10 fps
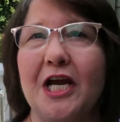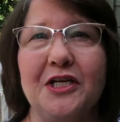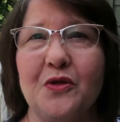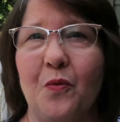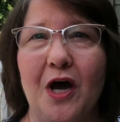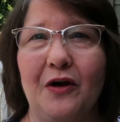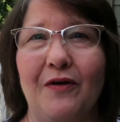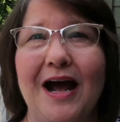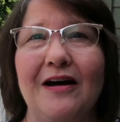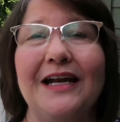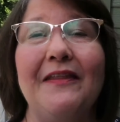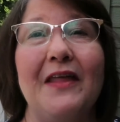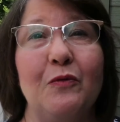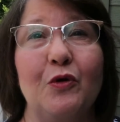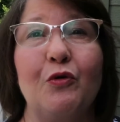change the water out and
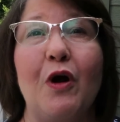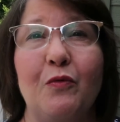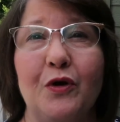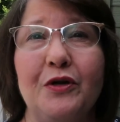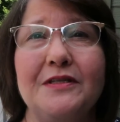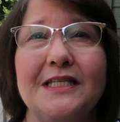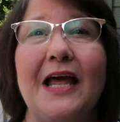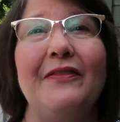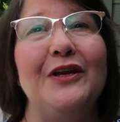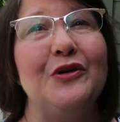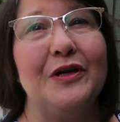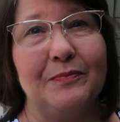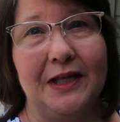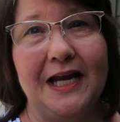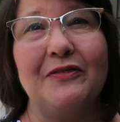they will grow roots, and then you can
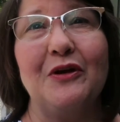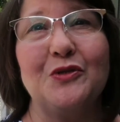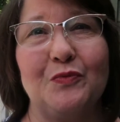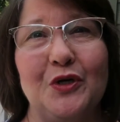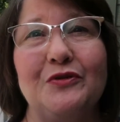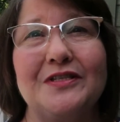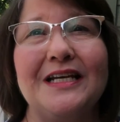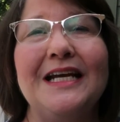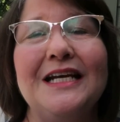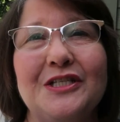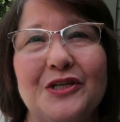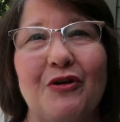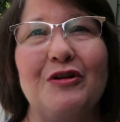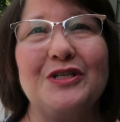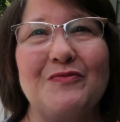plant those roots to
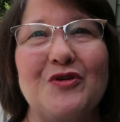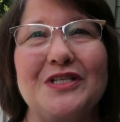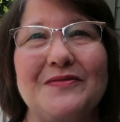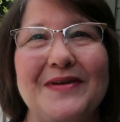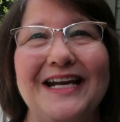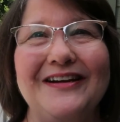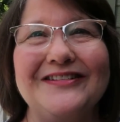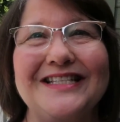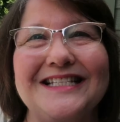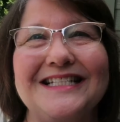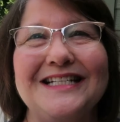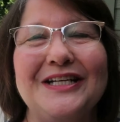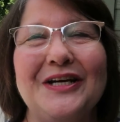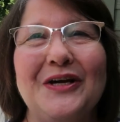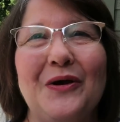grow to more tomatoes.
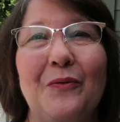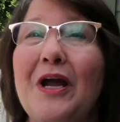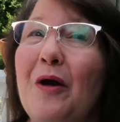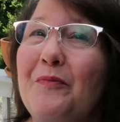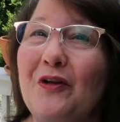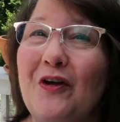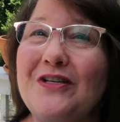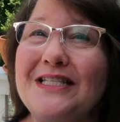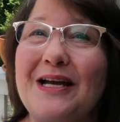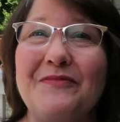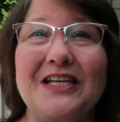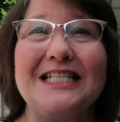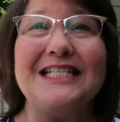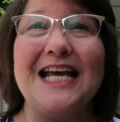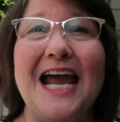We hope you learned something
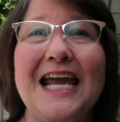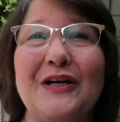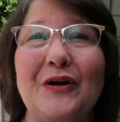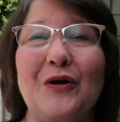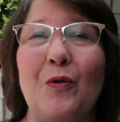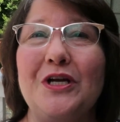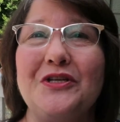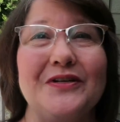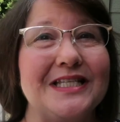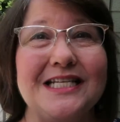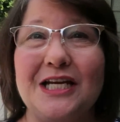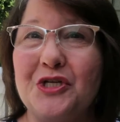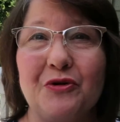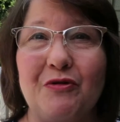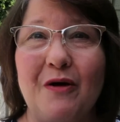today and are going to extend
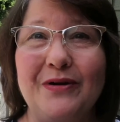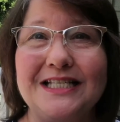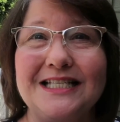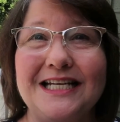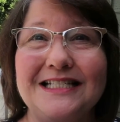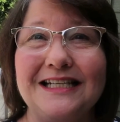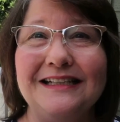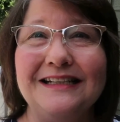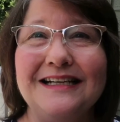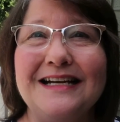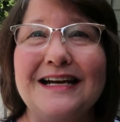your growing season.